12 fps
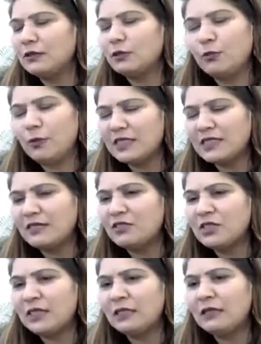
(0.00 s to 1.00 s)
must have
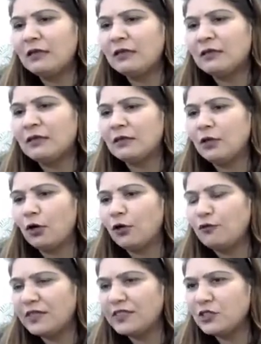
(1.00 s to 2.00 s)
seen in a lot
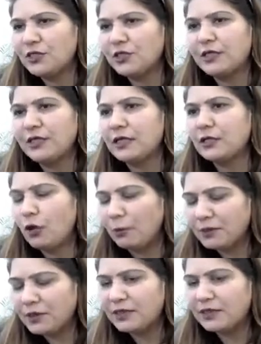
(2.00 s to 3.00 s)
of engineering and
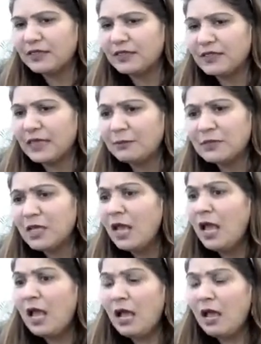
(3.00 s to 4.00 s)
competitive exams,
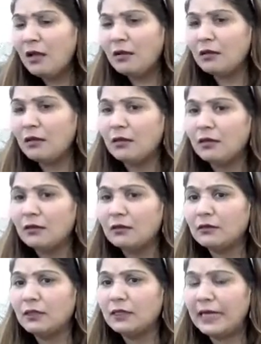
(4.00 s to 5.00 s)

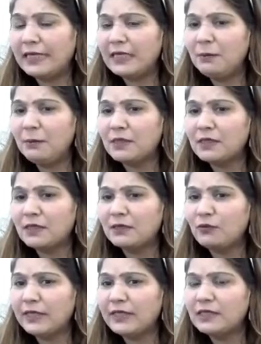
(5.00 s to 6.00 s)
the
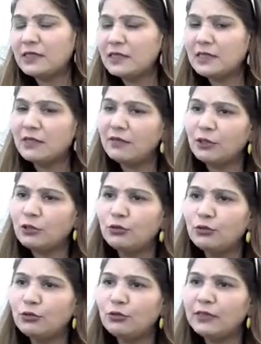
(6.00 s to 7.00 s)
90% weightage is given
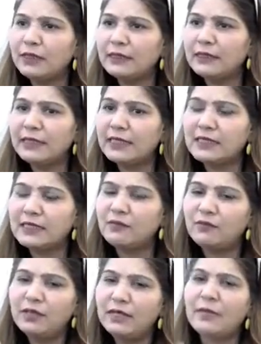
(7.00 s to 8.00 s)
to written tests
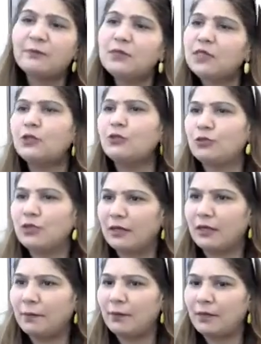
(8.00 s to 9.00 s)
and where MCQs are
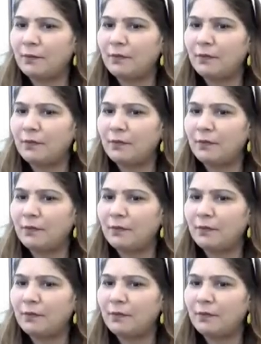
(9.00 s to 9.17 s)
coming.